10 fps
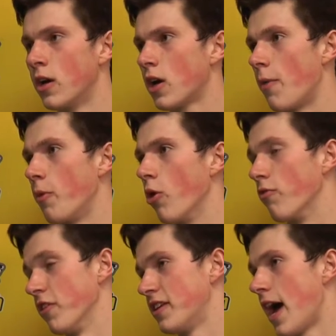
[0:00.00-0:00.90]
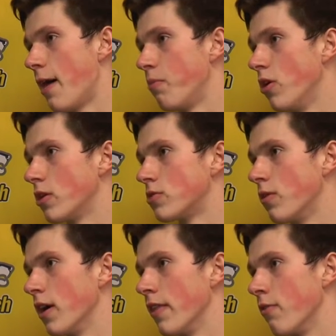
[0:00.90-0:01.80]
a couple over-the-top looks
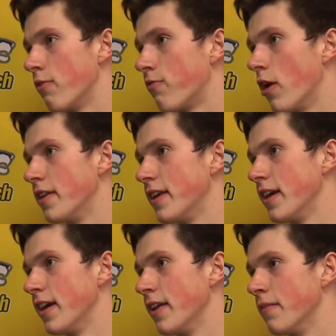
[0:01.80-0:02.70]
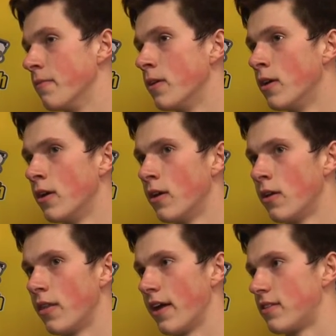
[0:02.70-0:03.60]
where they were fronting, and
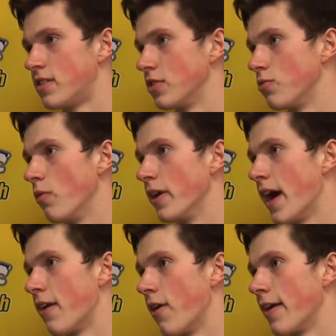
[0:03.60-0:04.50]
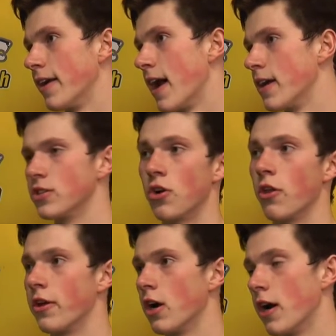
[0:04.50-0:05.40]
that's just what we got to recognize
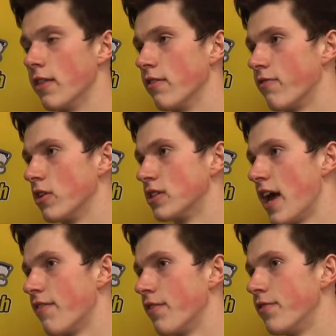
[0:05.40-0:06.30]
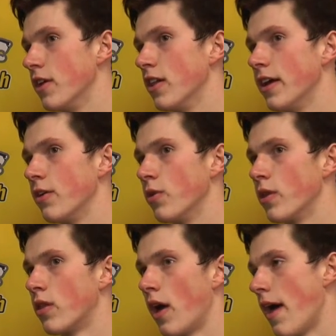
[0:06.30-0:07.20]
earlier on in the first half, I feel like,
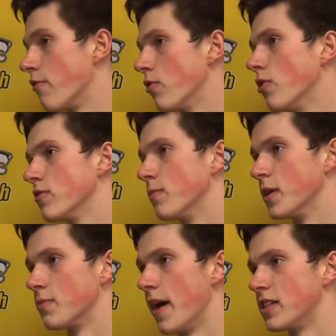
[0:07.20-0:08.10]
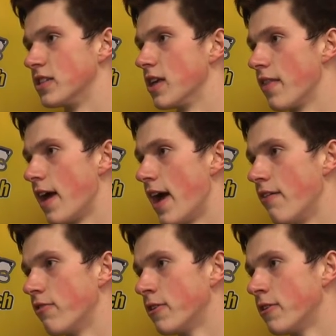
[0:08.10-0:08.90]
with everyone's mismatches that they have.